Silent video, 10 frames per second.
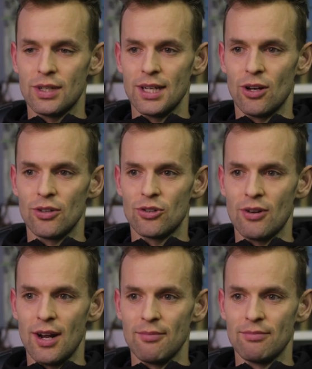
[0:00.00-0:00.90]
getting on the
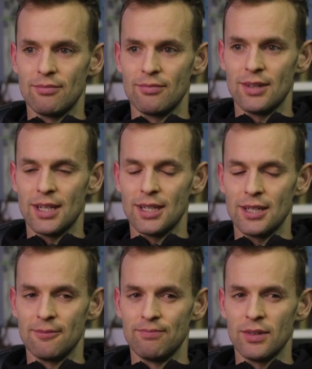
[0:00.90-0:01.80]
tram,
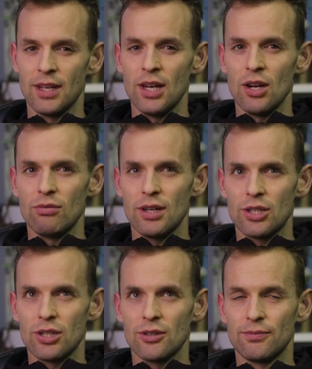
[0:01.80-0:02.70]

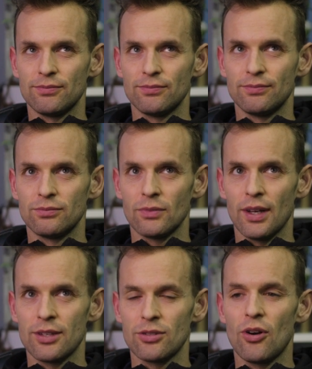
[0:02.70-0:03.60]
which
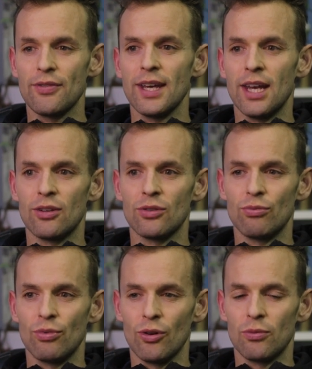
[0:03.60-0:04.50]
is not the end of the
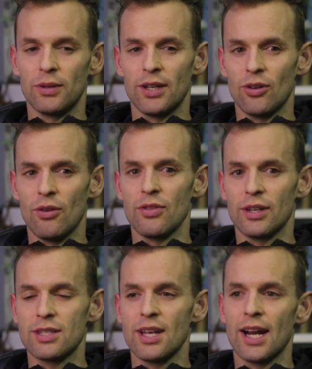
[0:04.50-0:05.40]
world, but I don't think
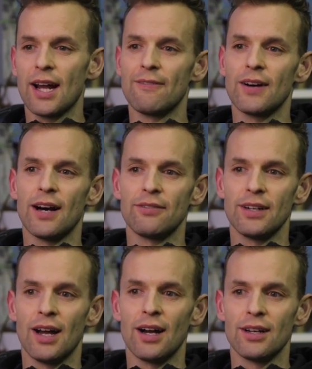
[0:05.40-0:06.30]
standing up for half an
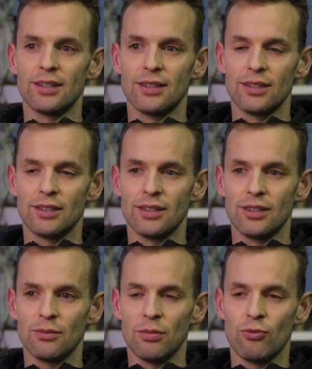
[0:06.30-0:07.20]
hour
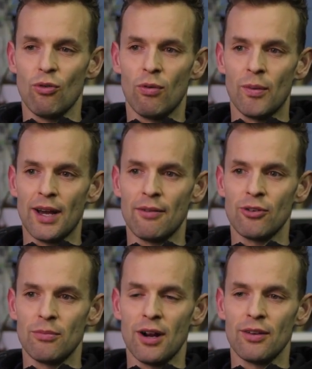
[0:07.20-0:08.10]
before warming up for
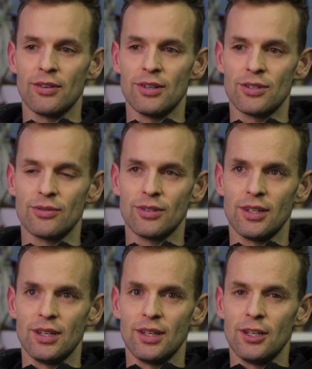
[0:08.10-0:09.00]
a marathon is
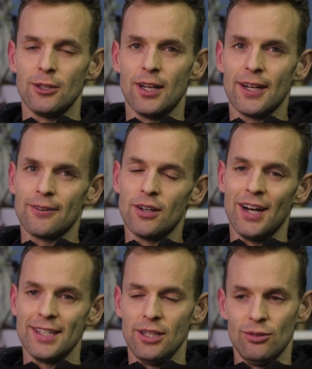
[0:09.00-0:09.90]
like
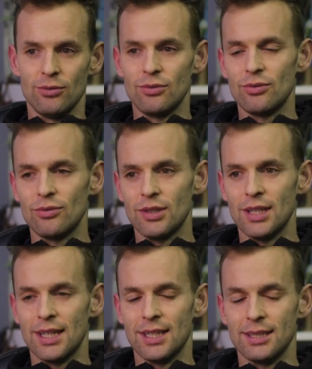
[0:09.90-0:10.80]
ideal.
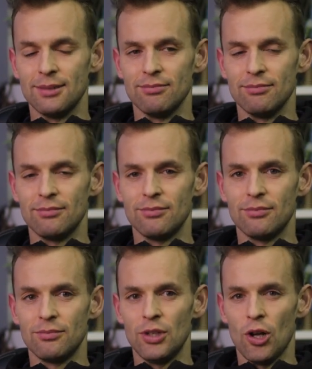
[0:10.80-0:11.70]

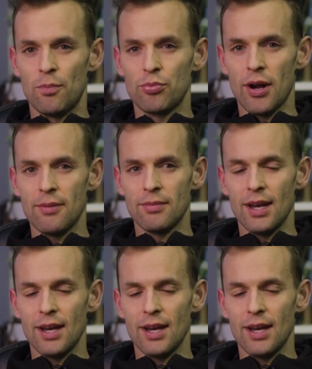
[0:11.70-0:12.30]
Prep.